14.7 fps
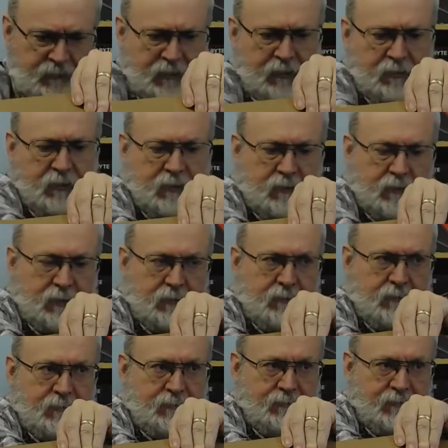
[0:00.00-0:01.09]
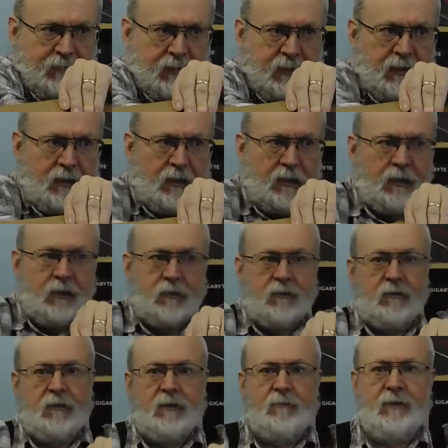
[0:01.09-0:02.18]
Oh, here's the other one.
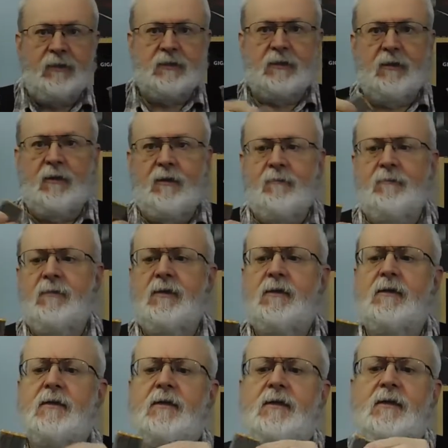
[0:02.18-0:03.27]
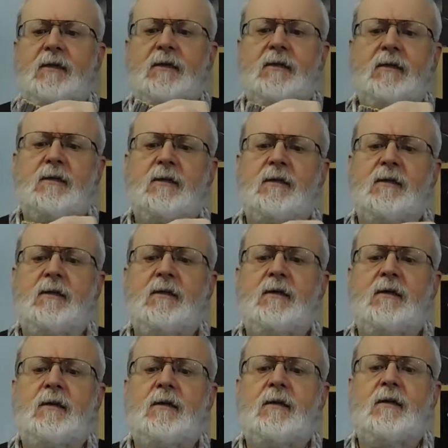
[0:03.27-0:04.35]
So they must come in
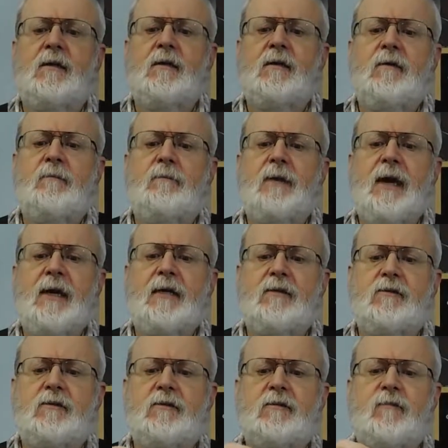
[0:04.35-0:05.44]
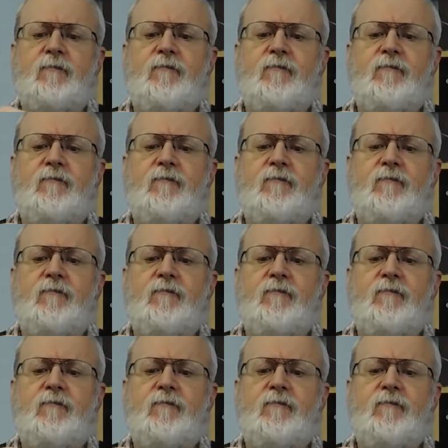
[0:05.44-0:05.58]
packages of